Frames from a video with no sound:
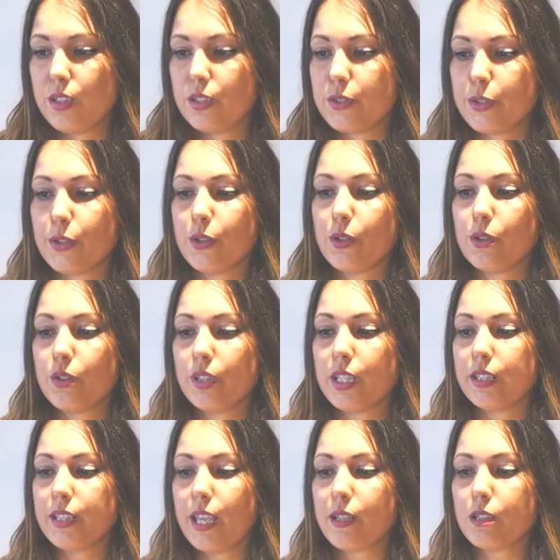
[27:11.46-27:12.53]
So
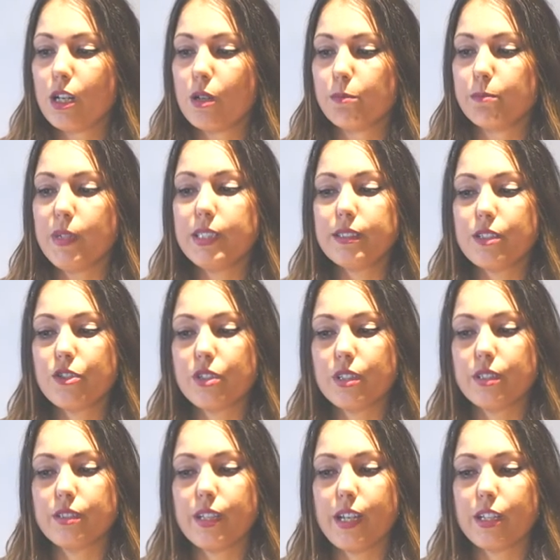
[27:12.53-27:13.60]
the take-home
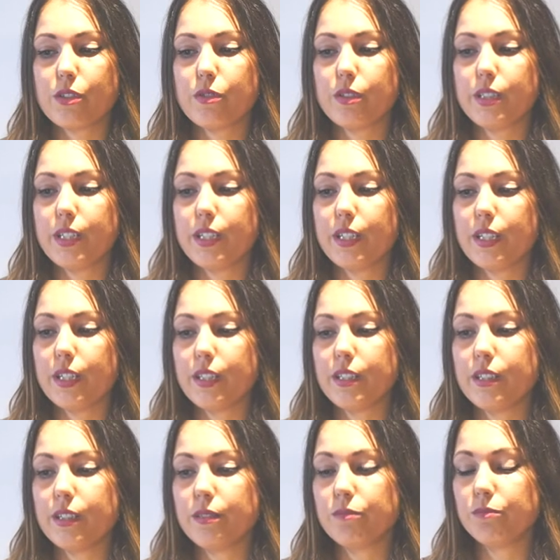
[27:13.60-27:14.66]
messages actually
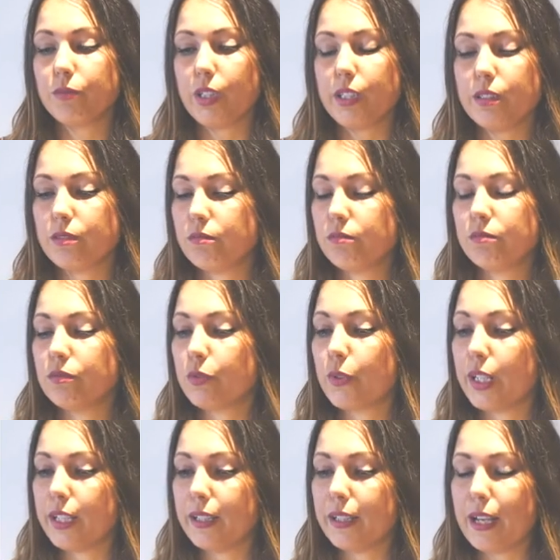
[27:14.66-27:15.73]
is, is,
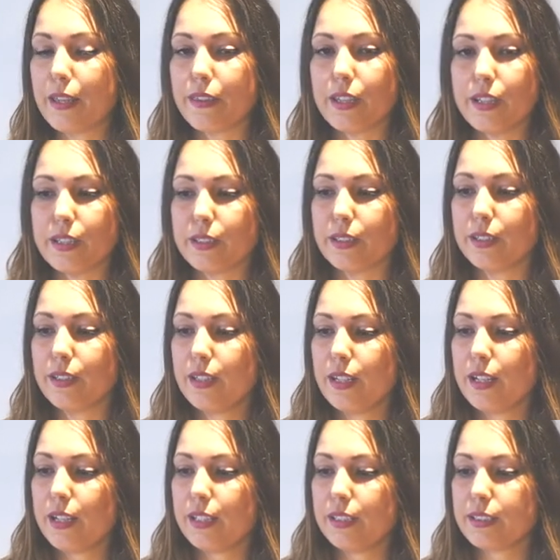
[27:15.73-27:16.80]
really, I think, uh,
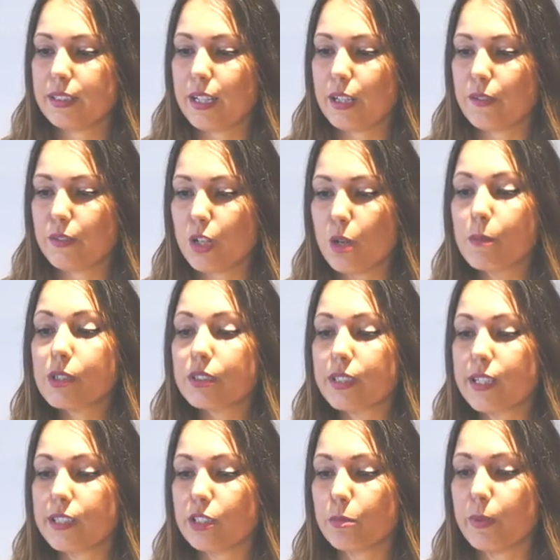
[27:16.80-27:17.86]
is kind of common
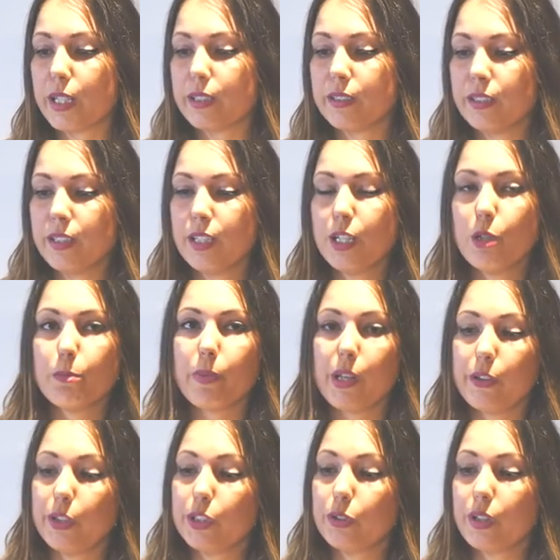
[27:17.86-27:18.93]
sense, but
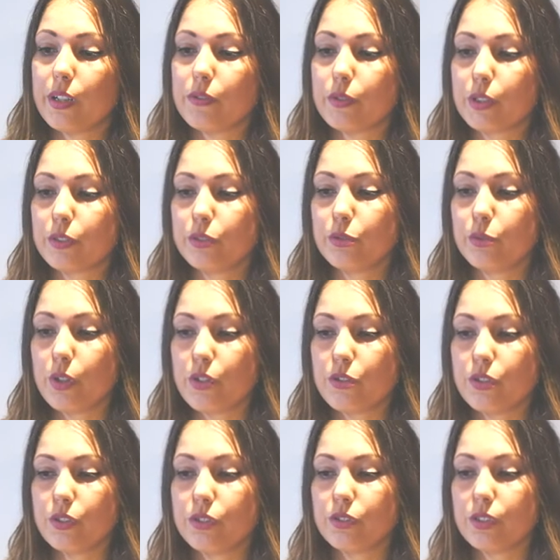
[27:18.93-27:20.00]
Palliative
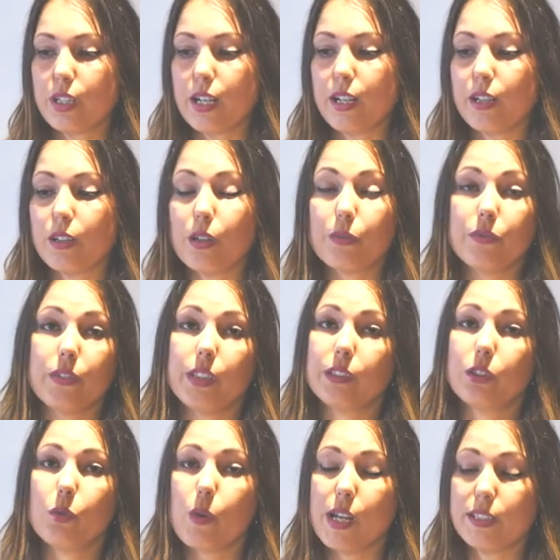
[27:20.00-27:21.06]
reconstructions are
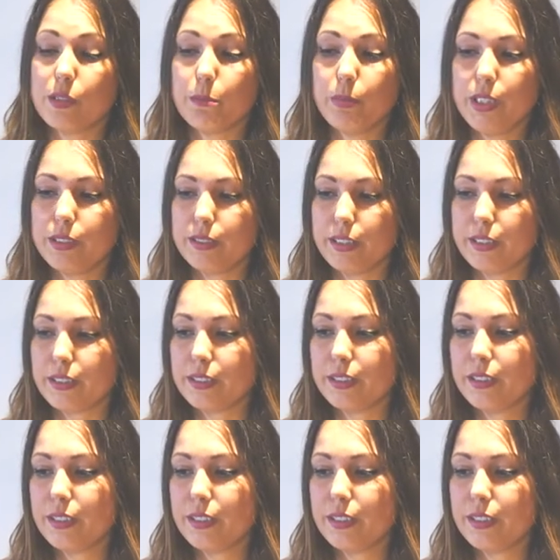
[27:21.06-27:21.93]
often quite simplistic.